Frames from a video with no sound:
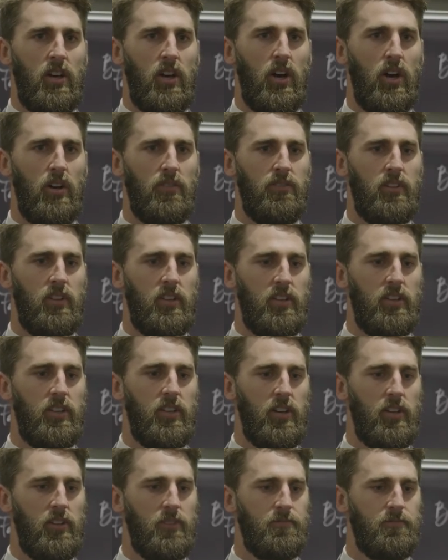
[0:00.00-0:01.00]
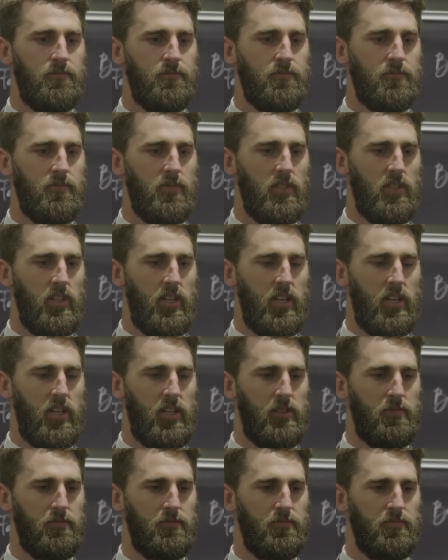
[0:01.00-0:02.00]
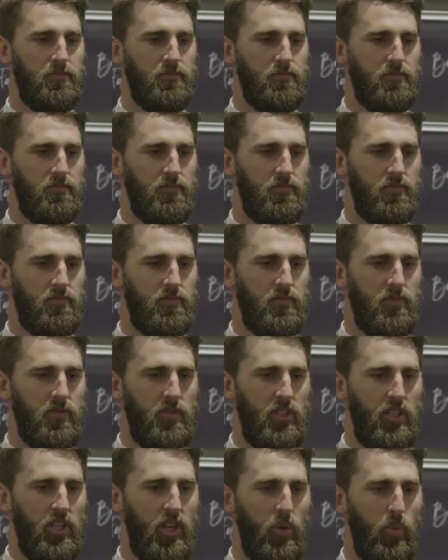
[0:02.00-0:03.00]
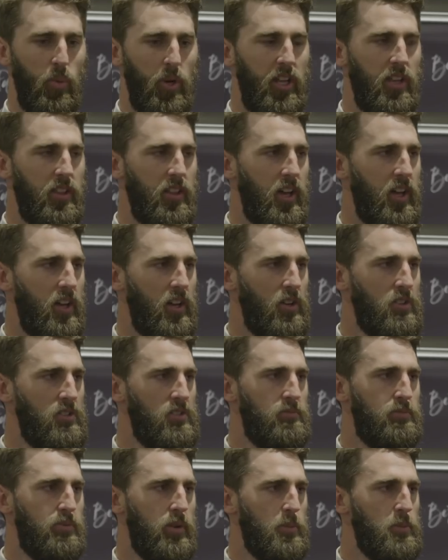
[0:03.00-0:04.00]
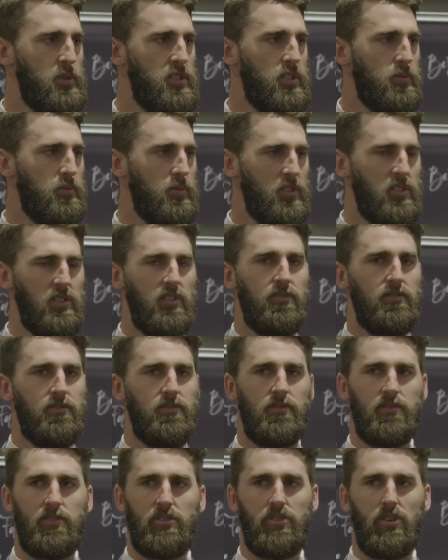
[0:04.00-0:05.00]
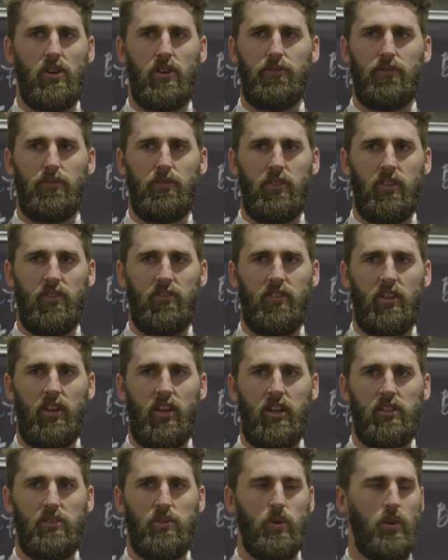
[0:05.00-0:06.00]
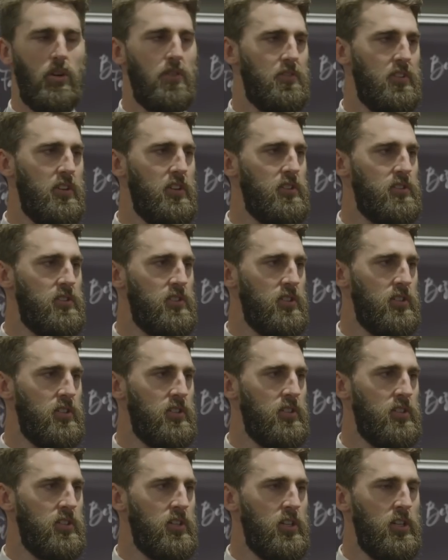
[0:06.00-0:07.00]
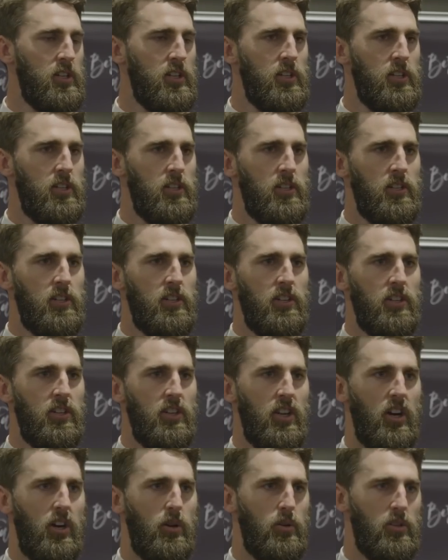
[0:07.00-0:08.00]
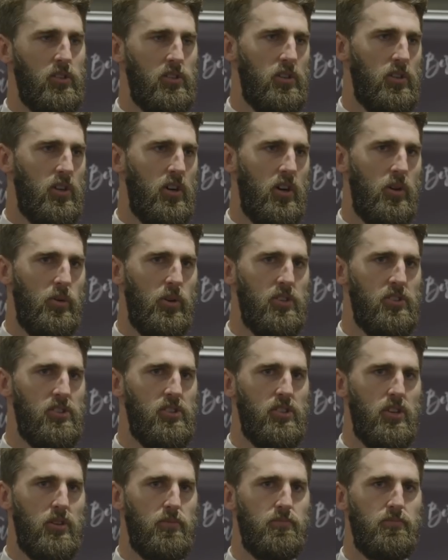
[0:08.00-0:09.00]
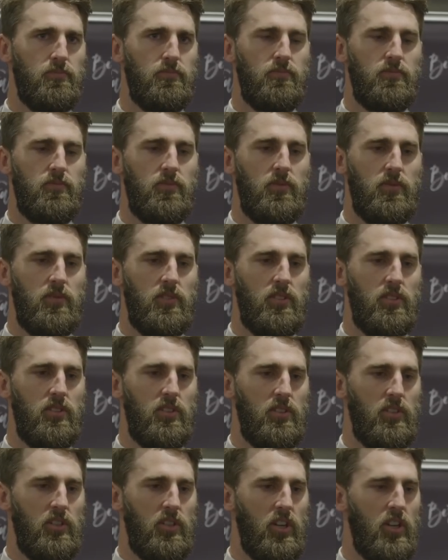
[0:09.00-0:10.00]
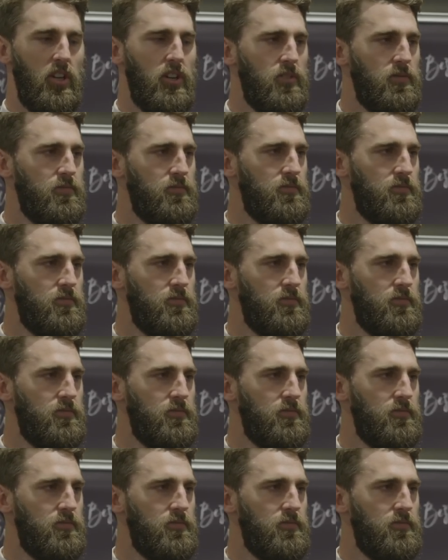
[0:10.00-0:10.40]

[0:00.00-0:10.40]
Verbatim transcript: hopefully, you know, um, you know, winning that elusive premiership, which I've strived for for the last 12 years, and you know, I won't, I won't stop, you know,